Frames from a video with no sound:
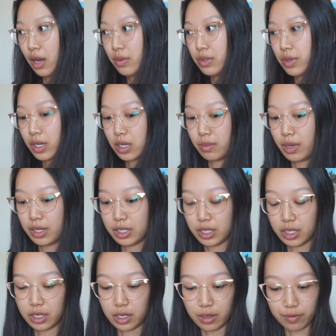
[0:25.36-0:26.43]
was
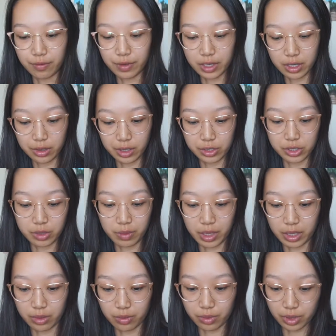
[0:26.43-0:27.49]
recommended a video that she
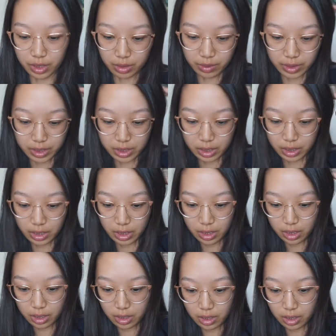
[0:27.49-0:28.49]
made really recently